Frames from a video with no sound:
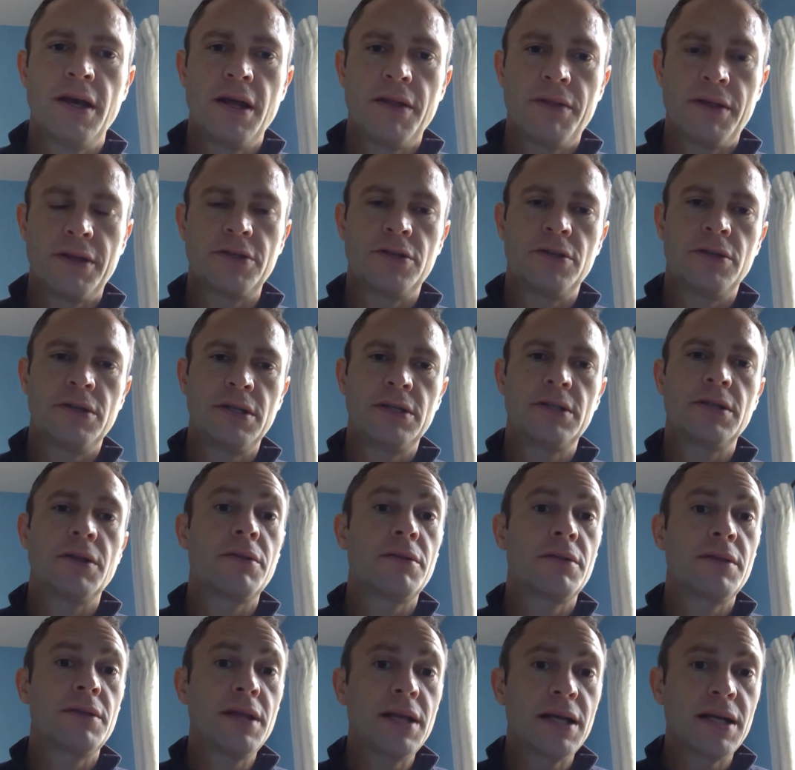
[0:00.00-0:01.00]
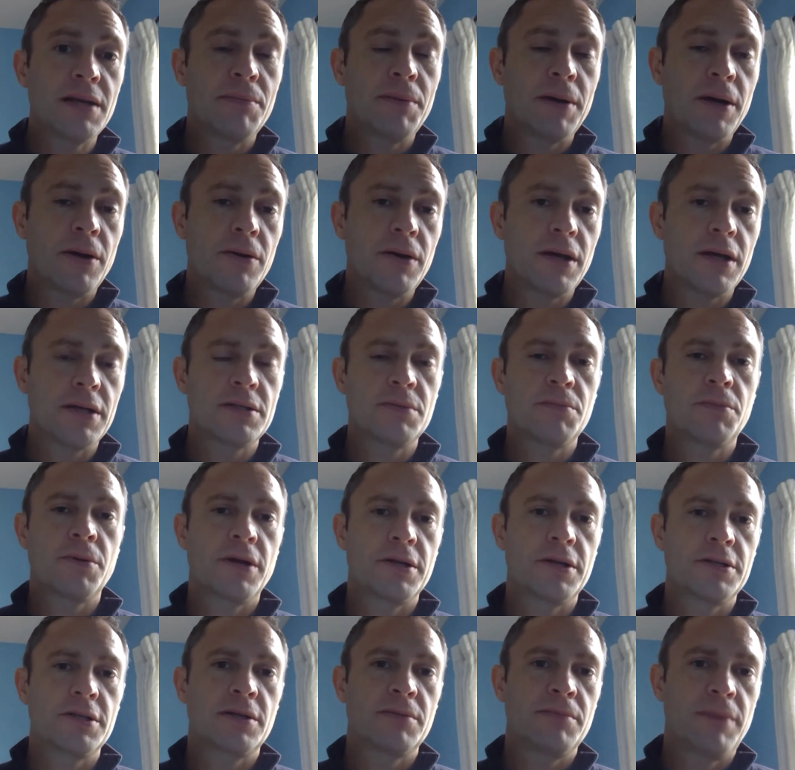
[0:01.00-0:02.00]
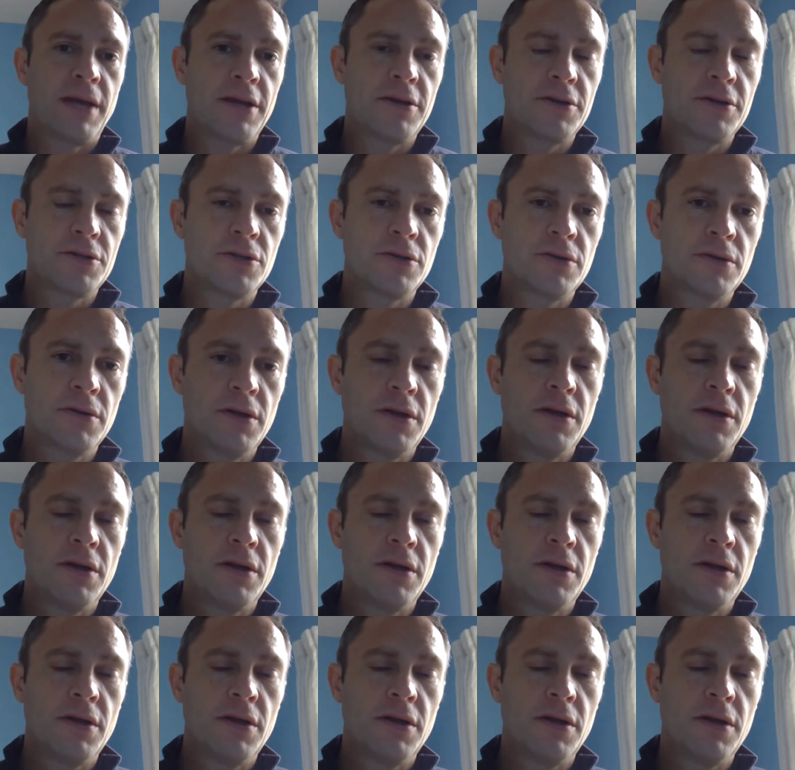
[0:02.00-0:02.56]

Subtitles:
that you need to think about as a project manager.